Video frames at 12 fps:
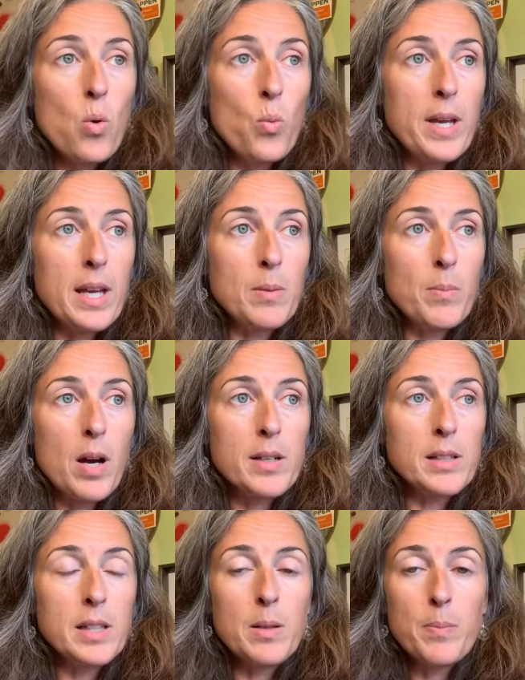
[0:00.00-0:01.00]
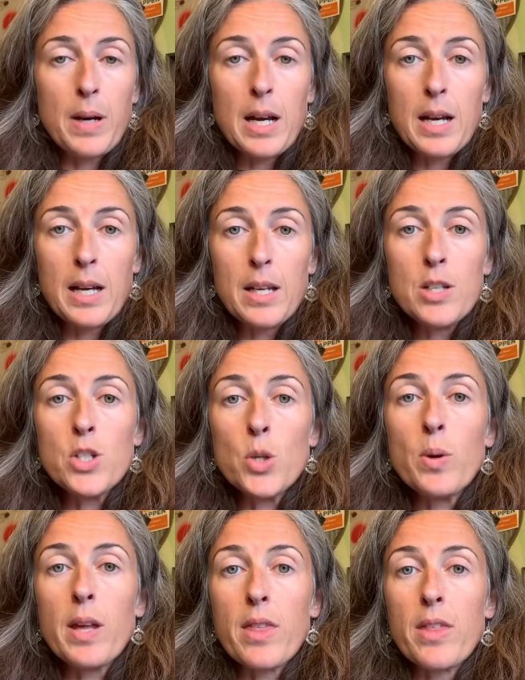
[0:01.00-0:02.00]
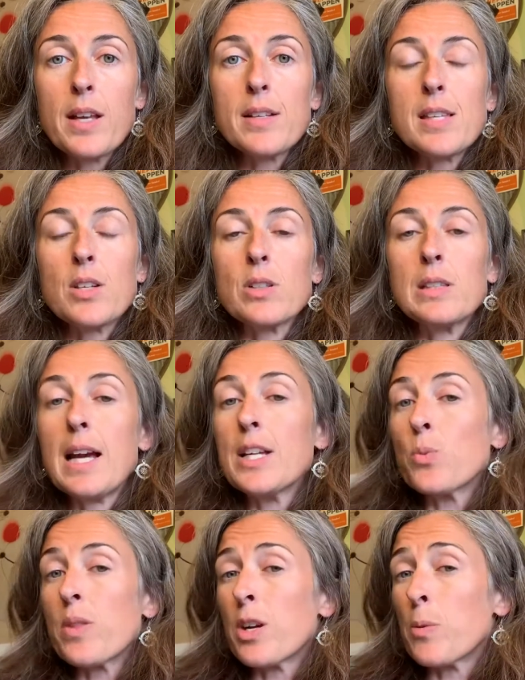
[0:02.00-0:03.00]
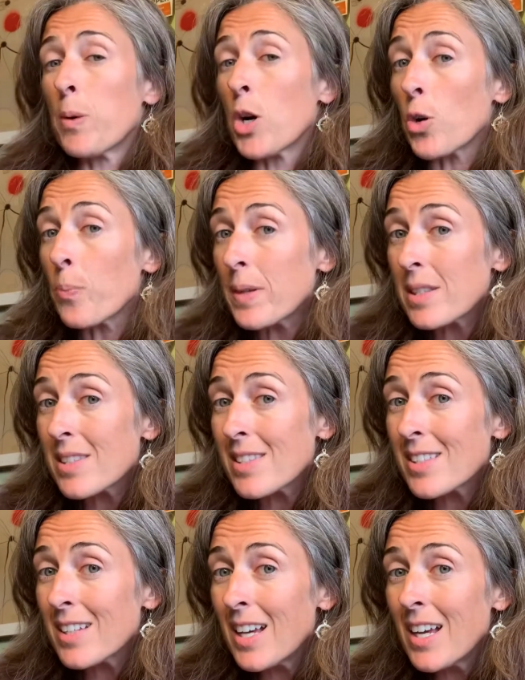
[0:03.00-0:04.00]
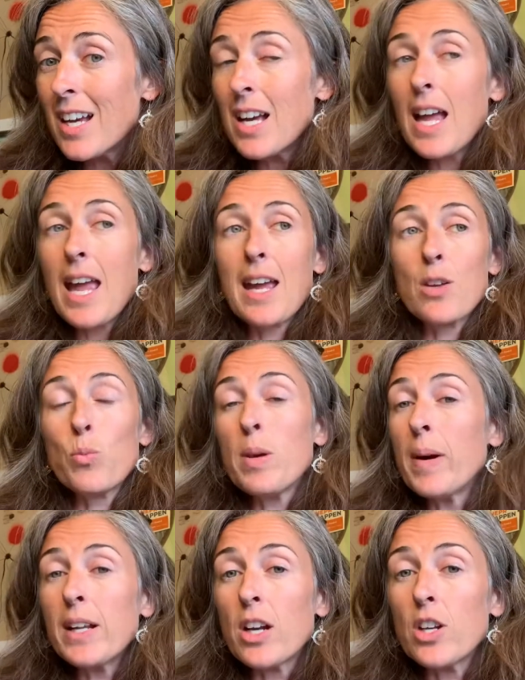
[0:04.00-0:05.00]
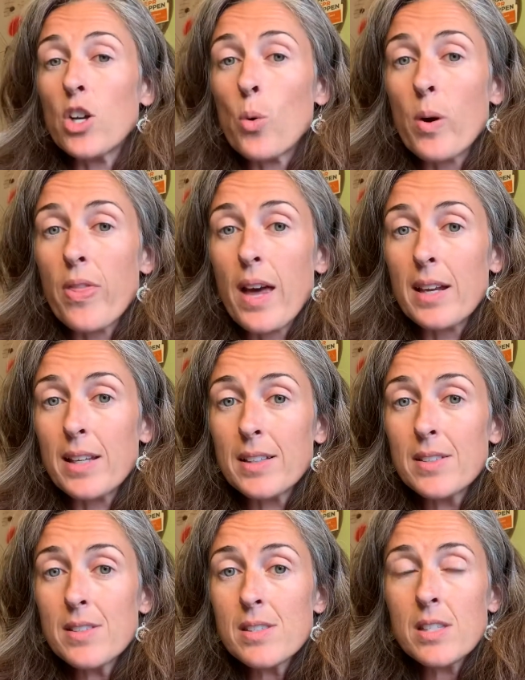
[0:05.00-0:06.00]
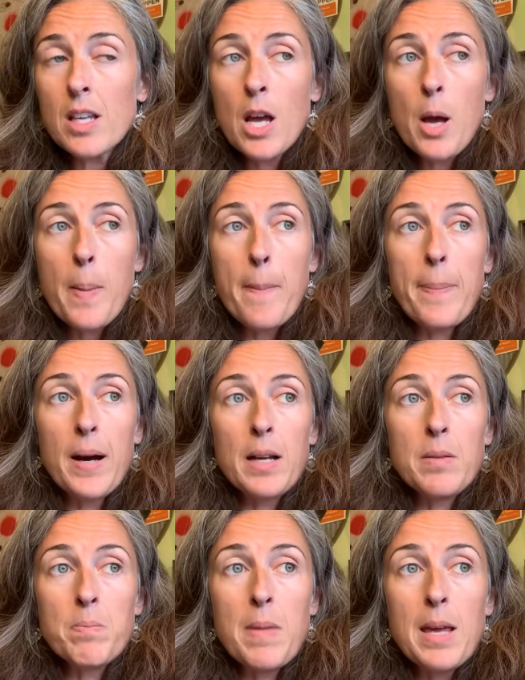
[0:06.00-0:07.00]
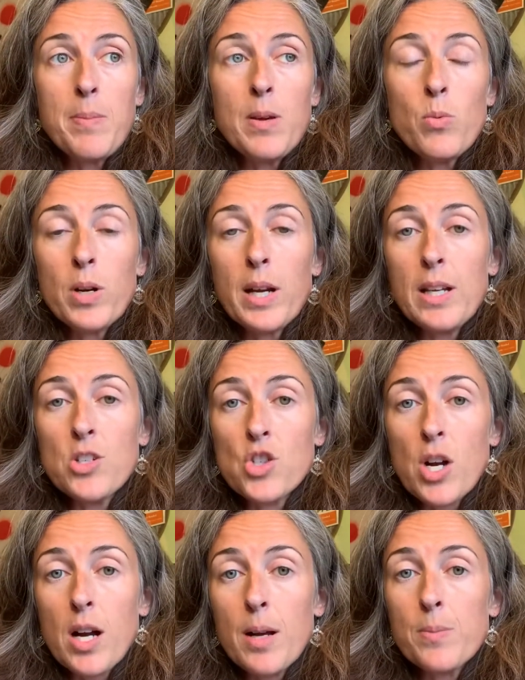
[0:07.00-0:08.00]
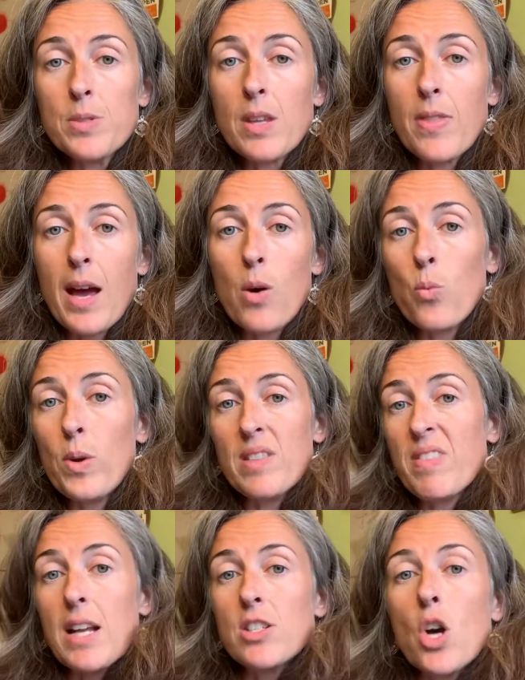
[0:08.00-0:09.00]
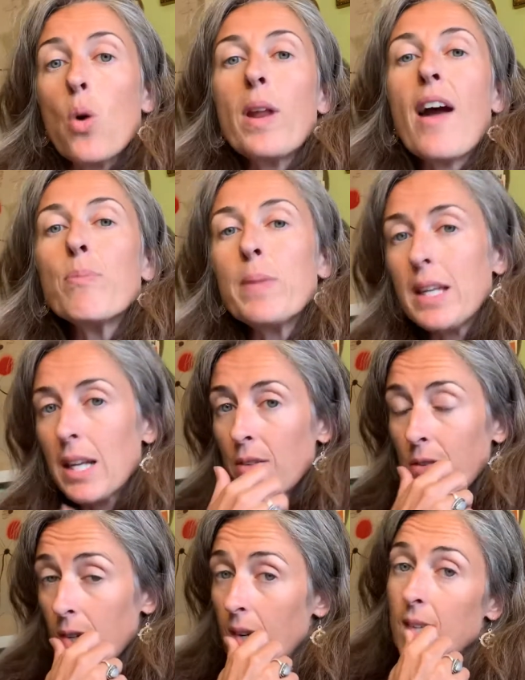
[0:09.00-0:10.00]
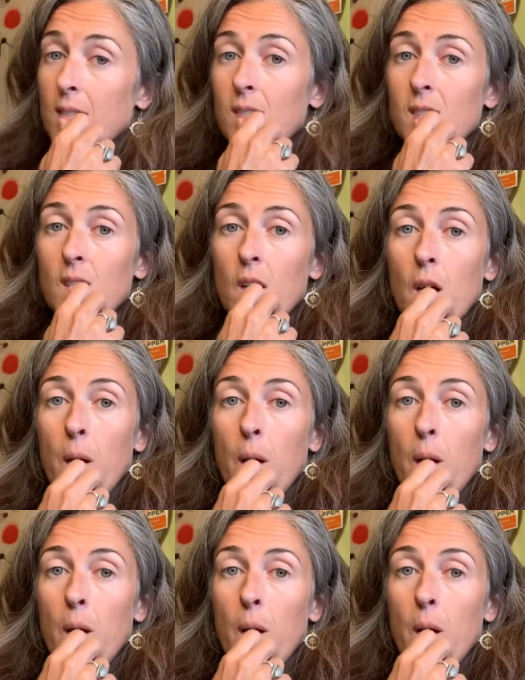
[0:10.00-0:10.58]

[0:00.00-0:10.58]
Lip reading: We can model it by doing things that are aligned with our purpose, and we might not know what that is, but maybe we're in jobs that don't have meaning for us.